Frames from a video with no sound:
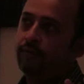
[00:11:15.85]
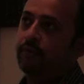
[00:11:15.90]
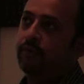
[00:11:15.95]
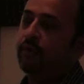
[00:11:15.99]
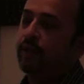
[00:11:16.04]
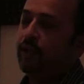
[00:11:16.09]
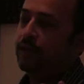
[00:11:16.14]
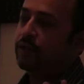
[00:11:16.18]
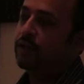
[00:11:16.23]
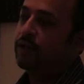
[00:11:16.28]

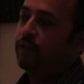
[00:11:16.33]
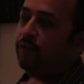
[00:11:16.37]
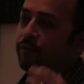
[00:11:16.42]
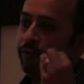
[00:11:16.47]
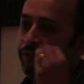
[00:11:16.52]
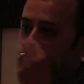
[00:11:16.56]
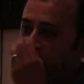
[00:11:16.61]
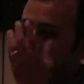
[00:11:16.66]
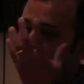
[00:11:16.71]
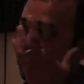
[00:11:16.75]
you can see,
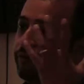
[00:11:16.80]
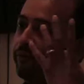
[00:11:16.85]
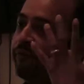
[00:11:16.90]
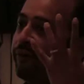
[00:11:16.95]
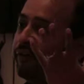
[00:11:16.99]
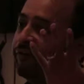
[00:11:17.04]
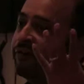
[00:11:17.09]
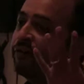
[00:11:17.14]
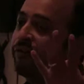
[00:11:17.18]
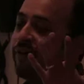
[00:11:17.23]
the
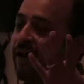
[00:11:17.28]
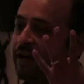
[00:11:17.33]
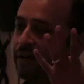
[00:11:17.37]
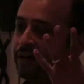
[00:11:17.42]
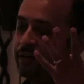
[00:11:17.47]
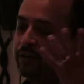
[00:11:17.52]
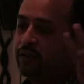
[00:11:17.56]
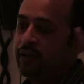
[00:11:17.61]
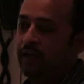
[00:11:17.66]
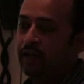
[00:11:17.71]
fifth
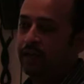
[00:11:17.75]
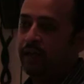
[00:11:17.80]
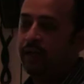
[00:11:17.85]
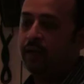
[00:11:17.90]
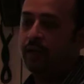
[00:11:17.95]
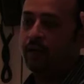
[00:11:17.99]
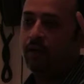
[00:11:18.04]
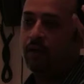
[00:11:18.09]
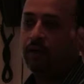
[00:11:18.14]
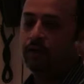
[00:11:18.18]
factor that
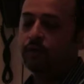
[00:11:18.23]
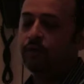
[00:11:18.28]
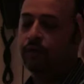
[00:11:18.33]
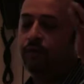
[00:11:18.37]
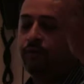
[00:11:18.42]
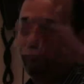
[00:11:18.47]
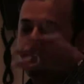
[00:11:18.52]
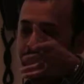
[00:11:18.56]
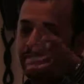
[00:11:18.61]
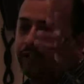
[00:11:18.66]
can also
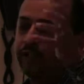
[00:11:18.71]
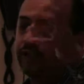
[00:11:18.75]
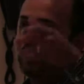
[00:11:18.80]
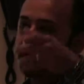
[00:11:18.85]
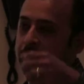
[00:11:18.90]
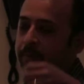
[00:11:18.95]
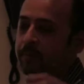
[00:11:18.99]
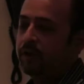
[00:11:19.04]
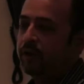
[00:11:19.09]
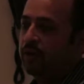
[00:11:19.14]
affect the
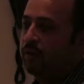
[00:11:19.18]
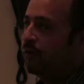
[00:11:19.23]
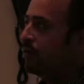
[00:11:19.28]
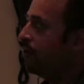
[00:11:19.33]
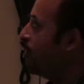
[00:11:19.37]
diameter of the